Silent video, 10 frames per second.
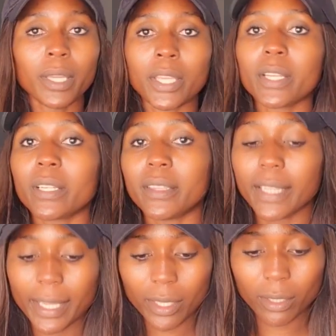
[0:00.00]
here and
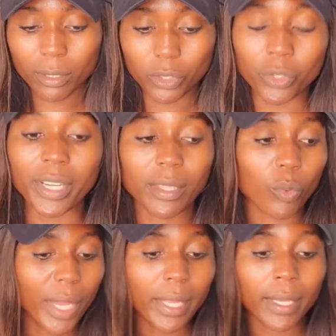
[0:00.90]
there during the
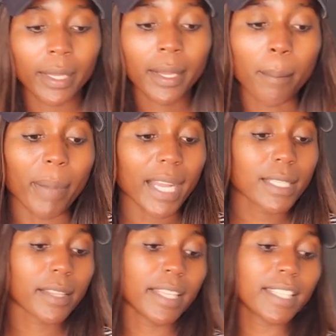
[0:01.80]
week.
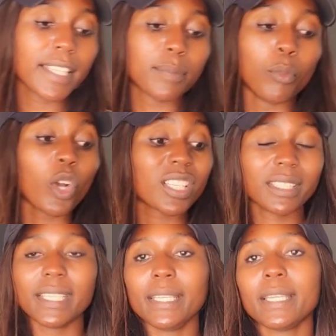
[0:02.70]
But this is
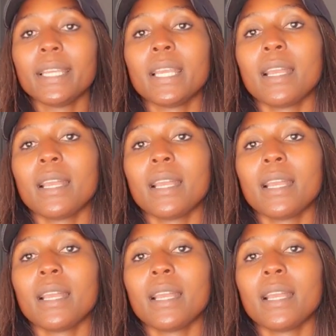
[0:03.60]
mostly,